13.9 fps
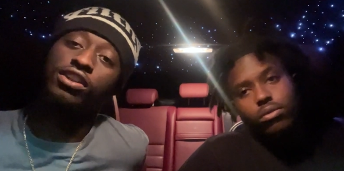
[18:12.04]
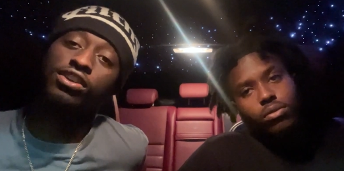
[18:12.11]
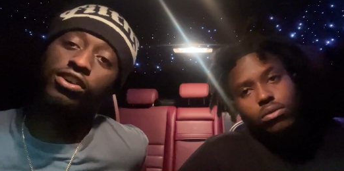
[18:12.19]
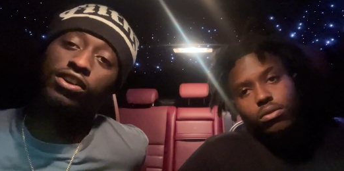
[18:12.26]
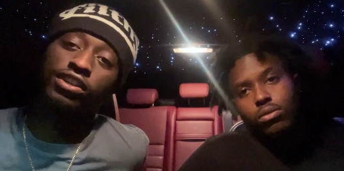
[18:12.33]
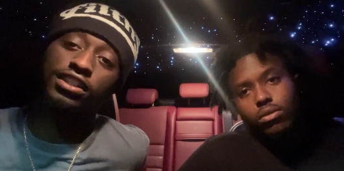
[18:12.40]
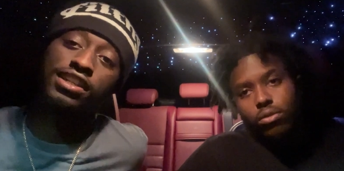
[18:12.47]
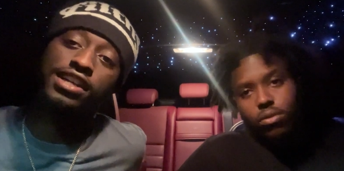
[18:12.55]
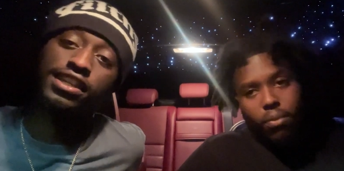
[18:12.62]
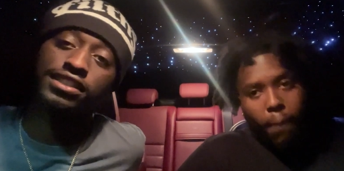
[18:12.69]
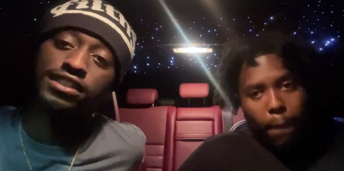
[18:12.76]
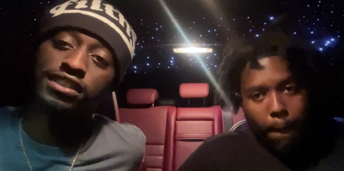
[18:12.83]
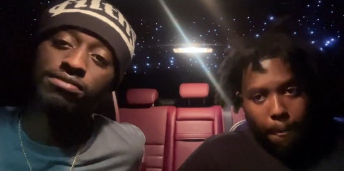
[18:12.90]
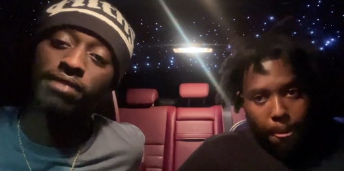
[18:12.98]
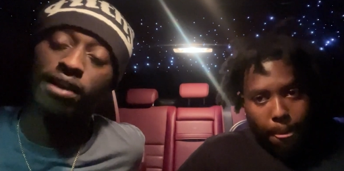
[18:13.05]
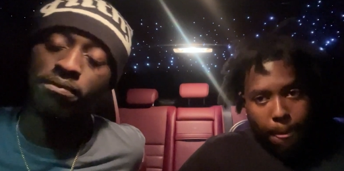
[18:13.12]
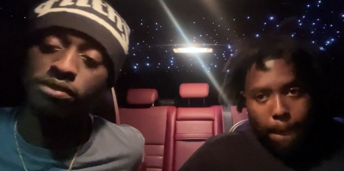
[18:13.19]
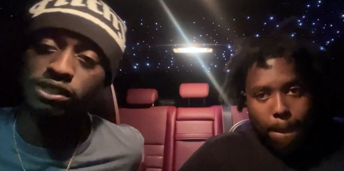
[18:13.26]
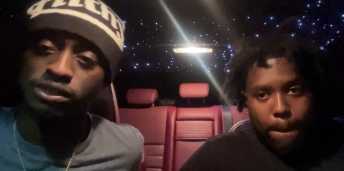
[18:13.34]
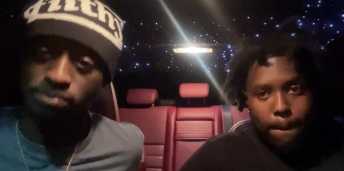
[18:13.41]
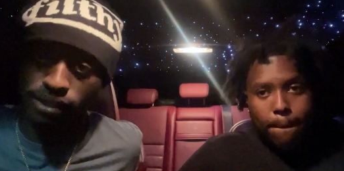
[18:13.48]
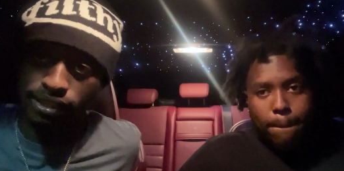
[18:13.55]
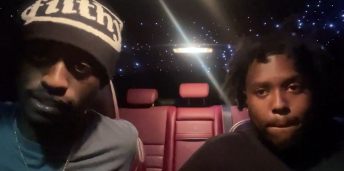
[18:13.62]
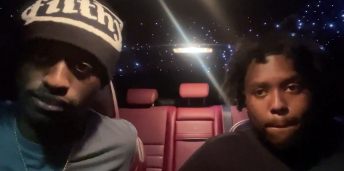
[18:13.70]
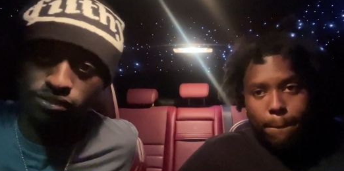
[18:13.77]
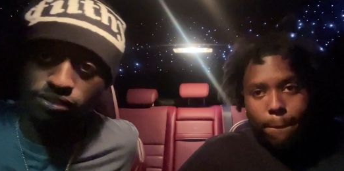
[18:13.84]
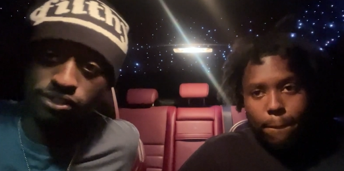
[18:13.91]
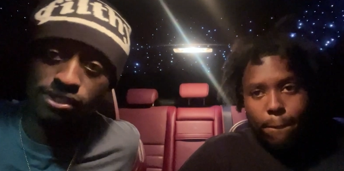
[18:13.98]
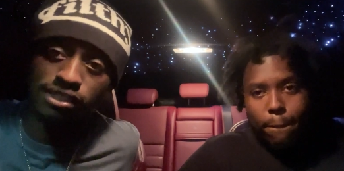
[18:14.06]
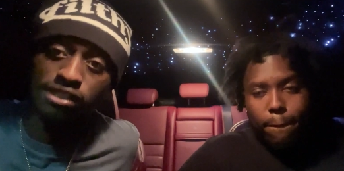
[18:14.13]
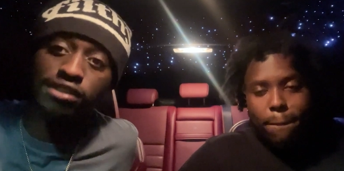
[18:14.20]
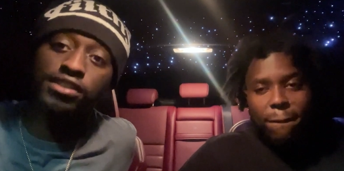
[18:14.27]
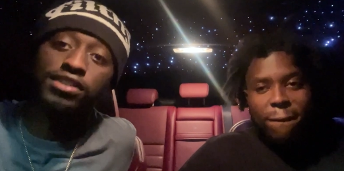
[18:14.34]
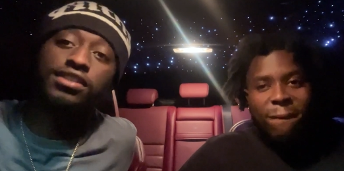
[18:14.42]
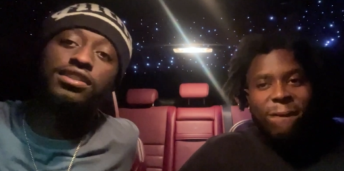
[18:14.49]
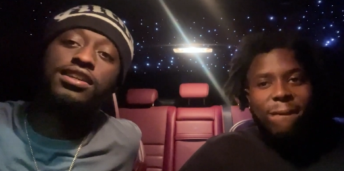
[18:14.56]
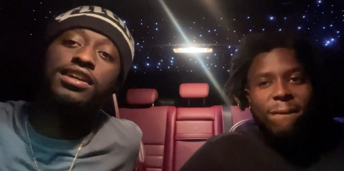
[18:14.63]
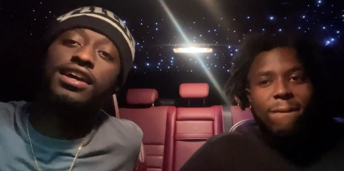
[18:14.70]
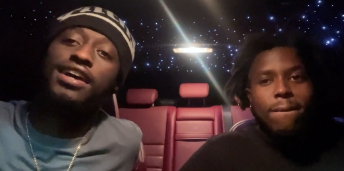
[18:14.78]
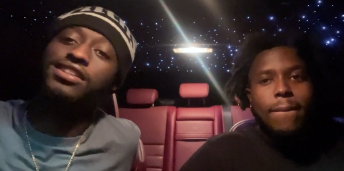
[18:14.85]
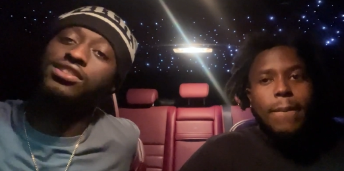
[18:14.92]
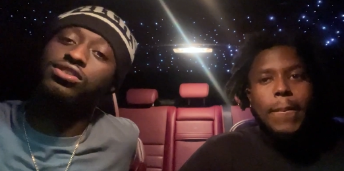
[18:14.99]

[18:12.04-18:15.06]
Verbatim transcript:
Speaker 1: on, and that's just my perspective on it as a